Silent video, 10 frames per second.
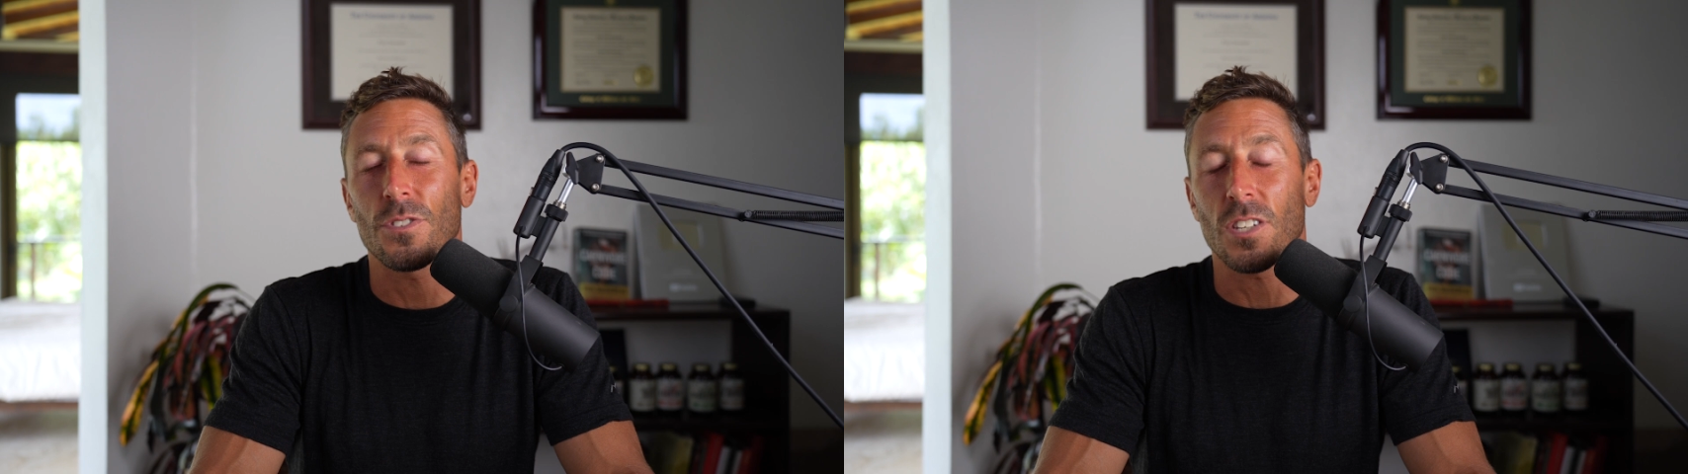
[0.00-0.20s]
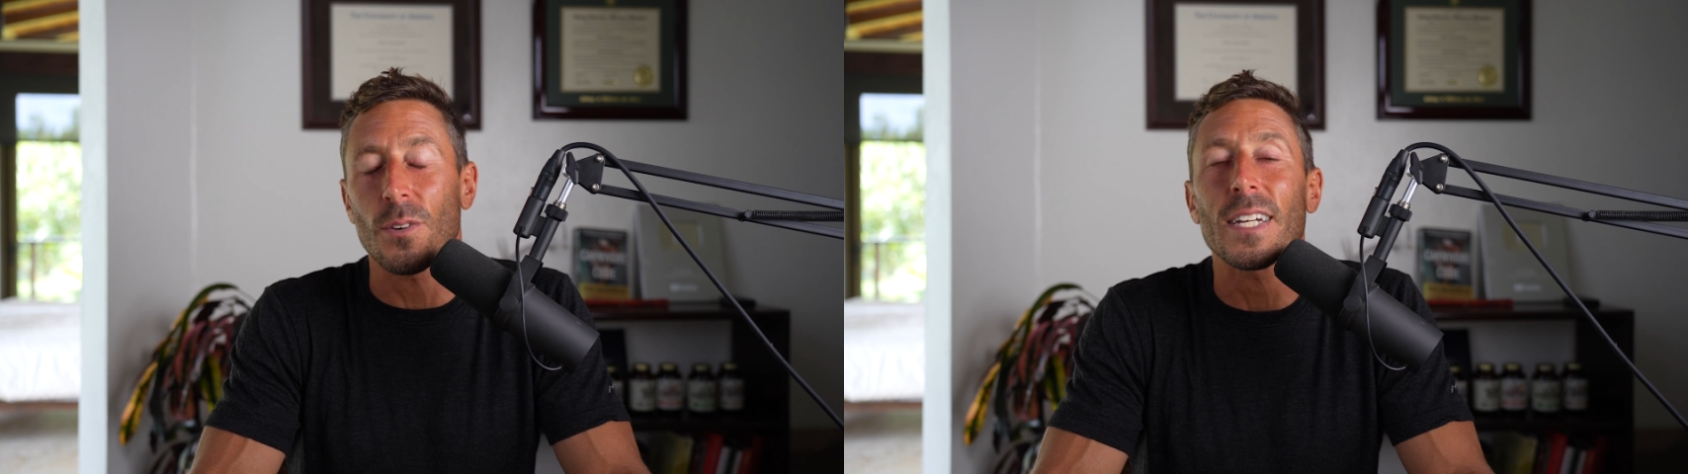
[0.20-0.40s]

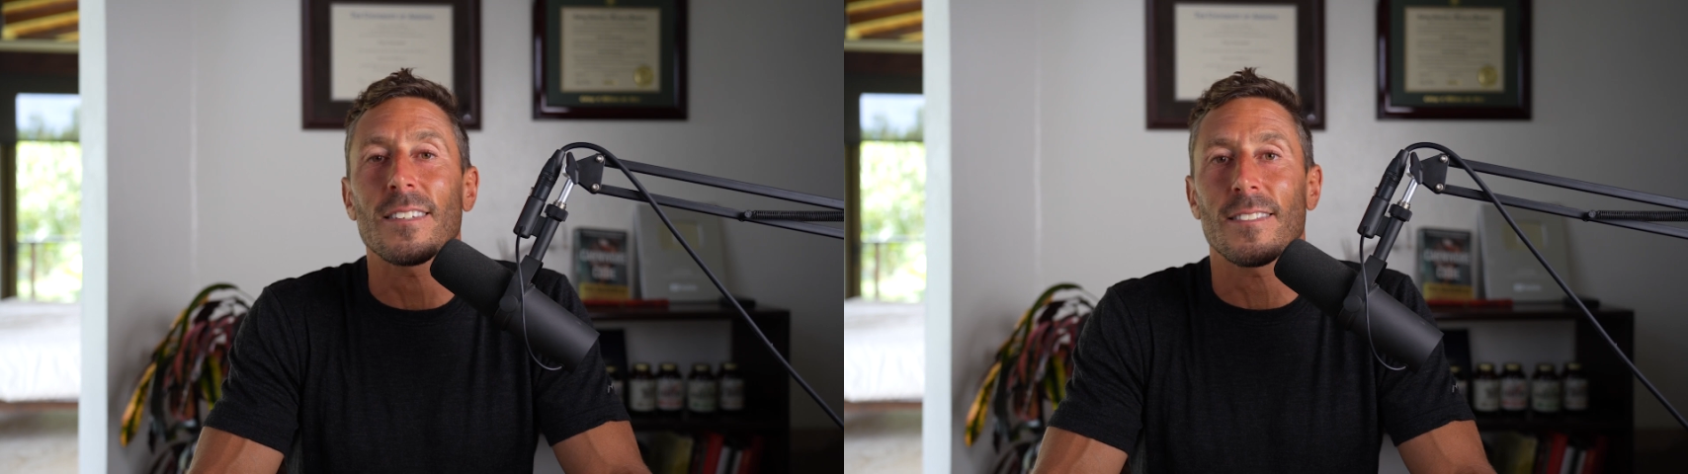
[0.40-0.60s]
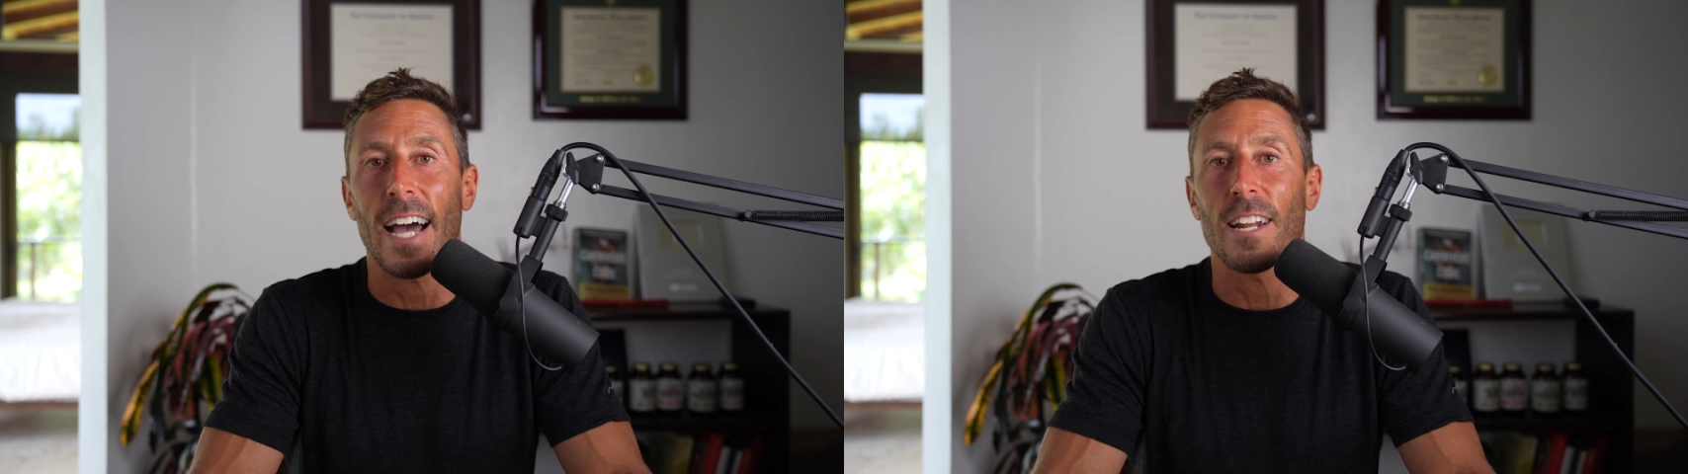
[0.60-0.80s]

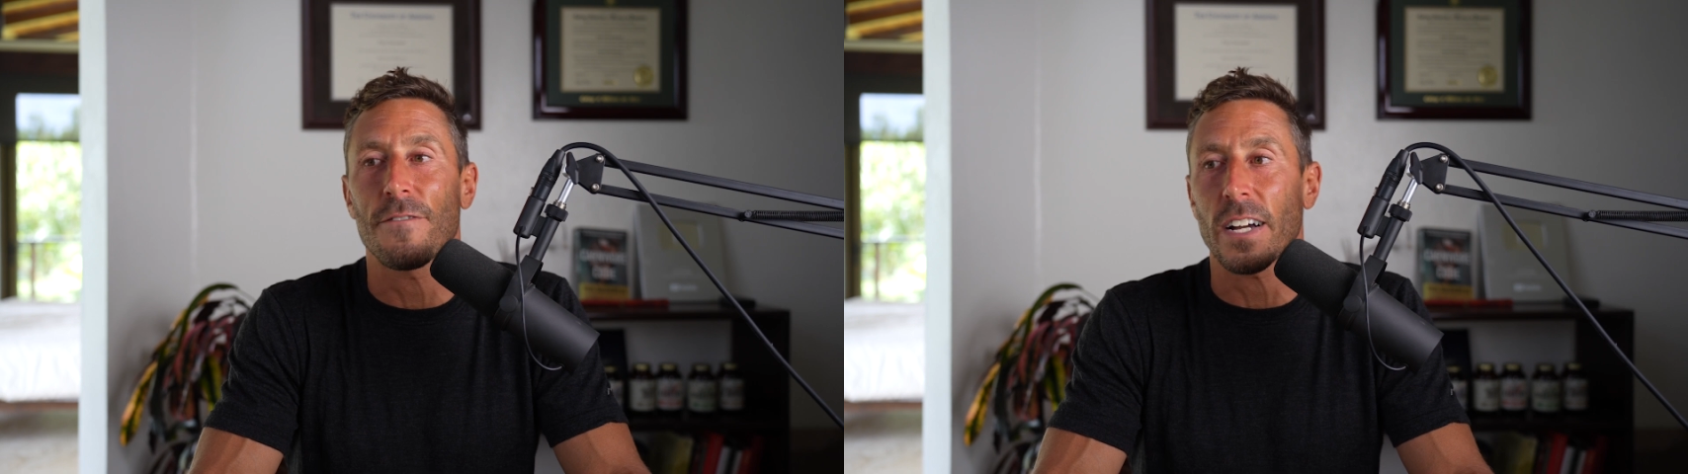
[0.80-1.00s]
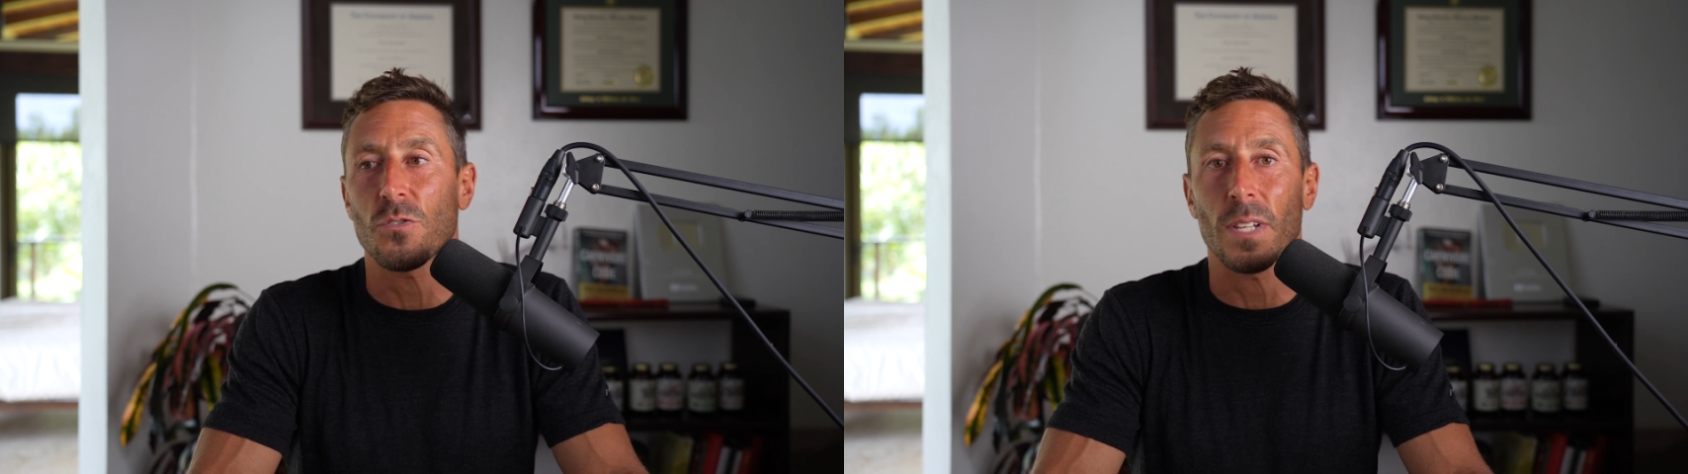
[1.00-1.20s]
serious side
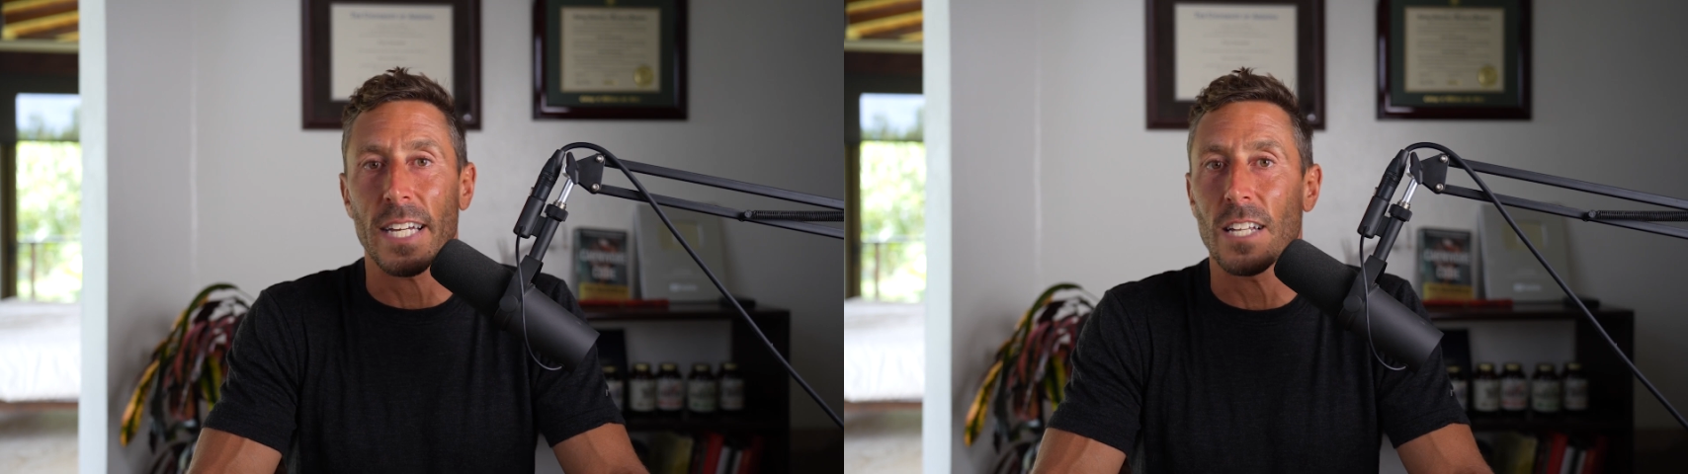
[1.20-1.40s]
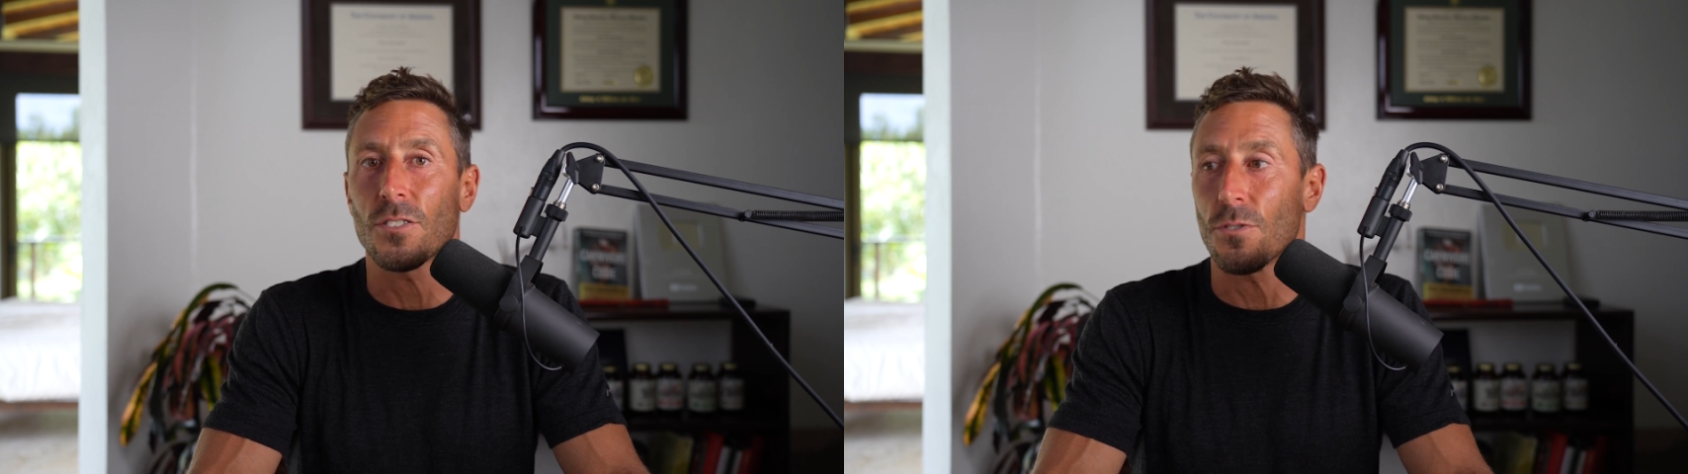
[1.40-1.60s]
effects
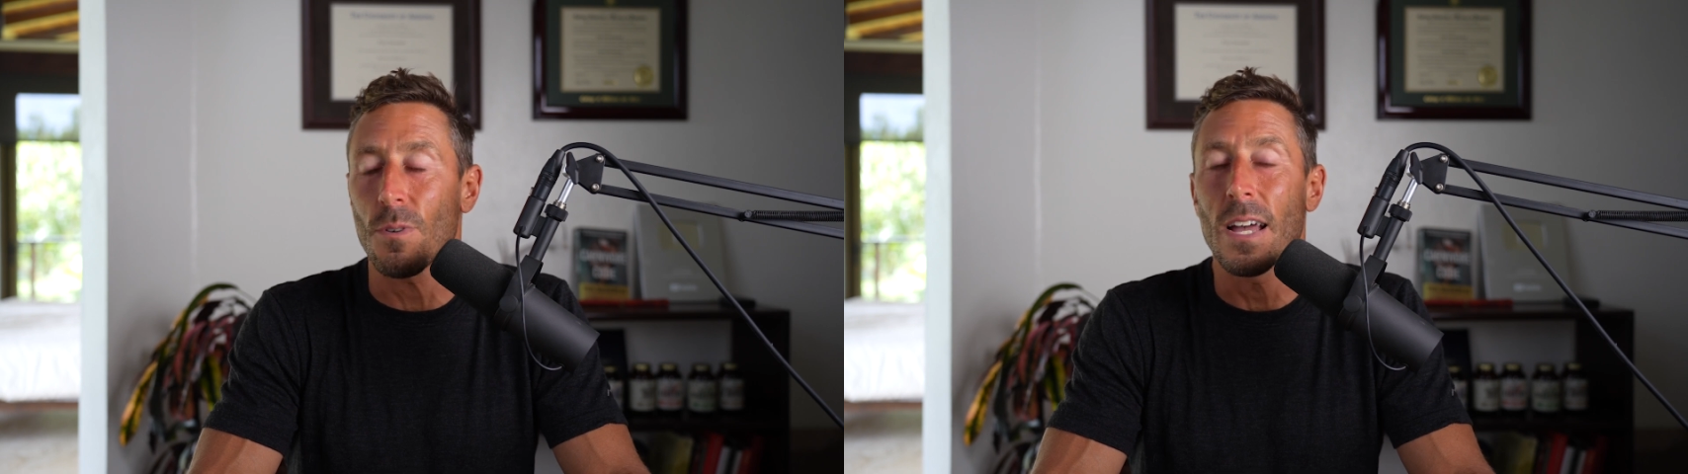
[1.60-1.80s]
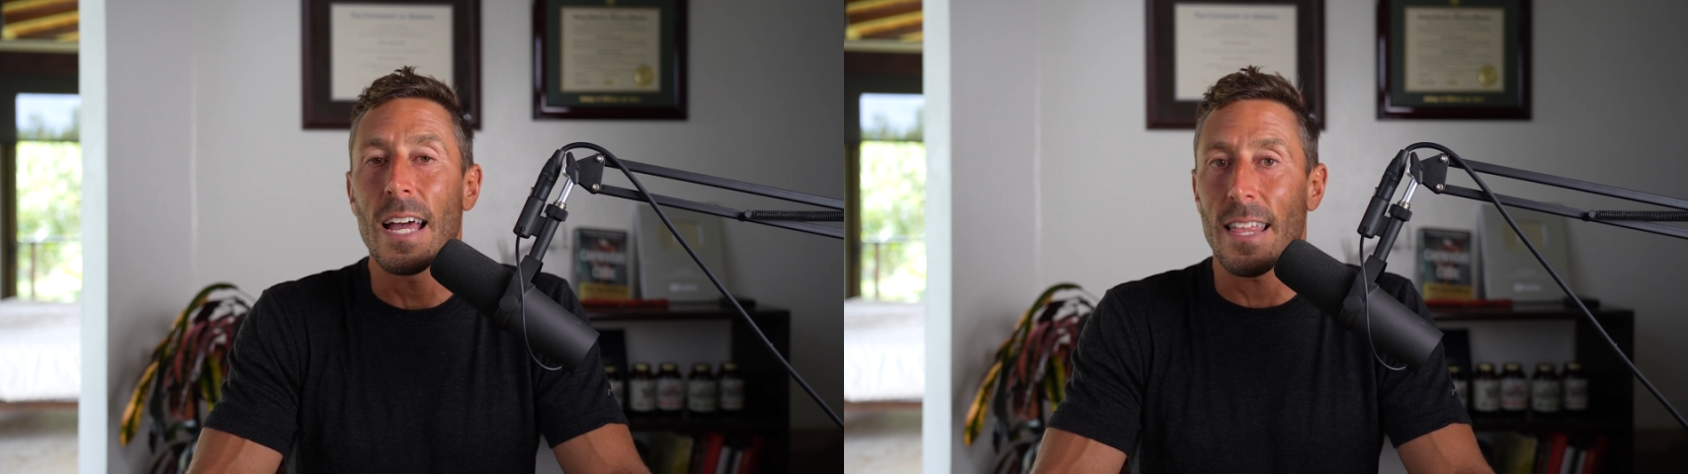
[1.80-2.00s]
related to